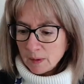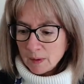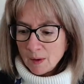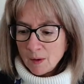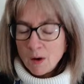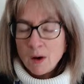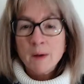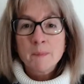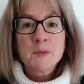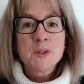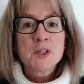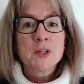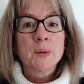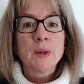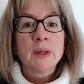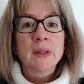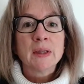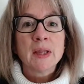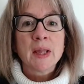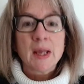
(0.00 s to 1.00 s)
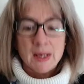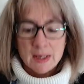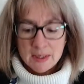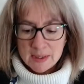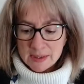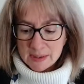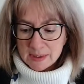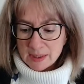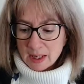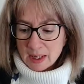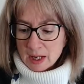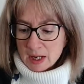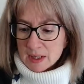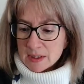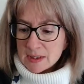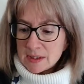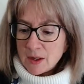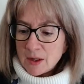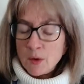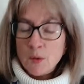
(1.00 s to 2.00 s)
I'm doing this.
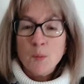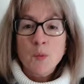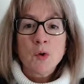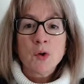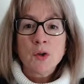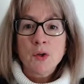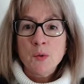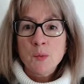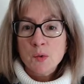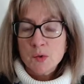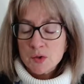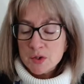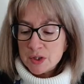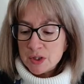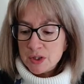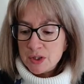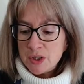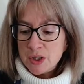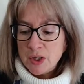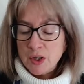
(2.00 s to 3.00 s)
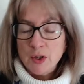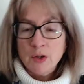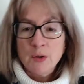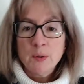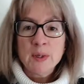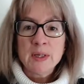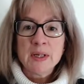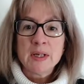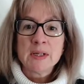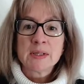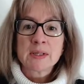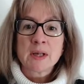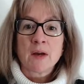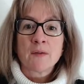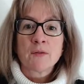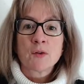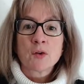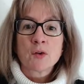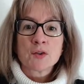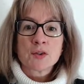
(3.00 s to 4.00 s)
So what you want to do is, I've
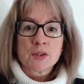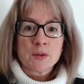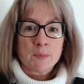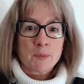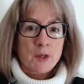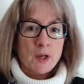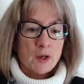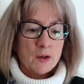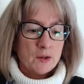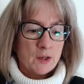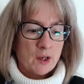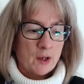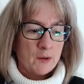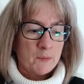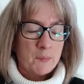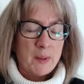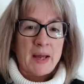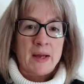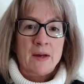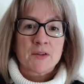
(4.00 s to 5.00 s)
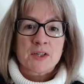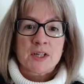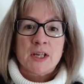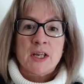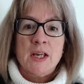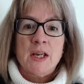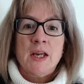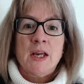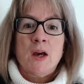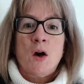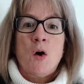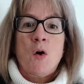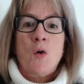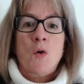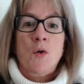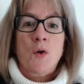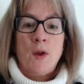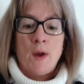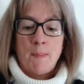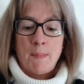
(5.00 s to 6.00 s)
got some cocoa powder here
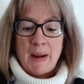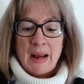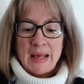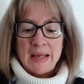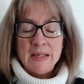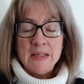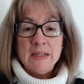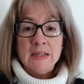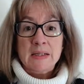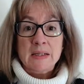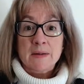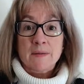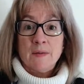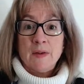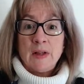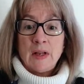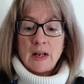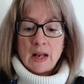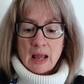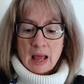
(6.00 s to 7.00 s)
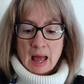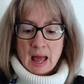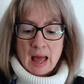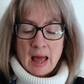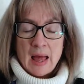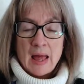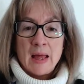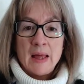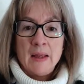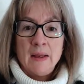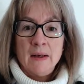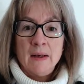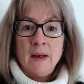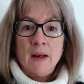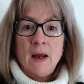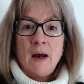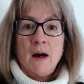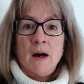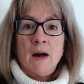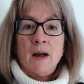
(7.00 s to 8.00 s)
on a plate and
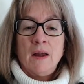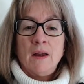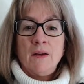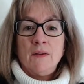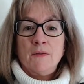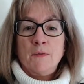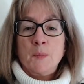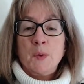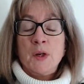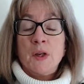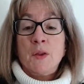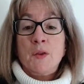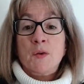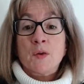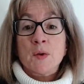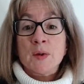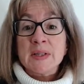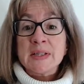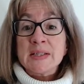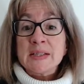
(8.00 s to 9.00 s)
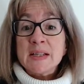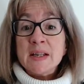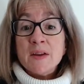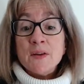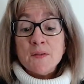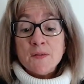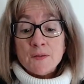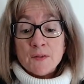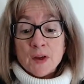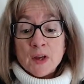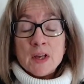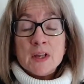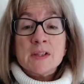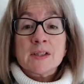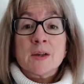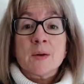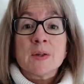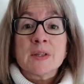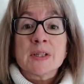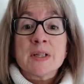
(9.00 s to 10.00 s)
I've put it through a sieve
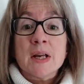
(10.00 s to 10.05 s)
so it's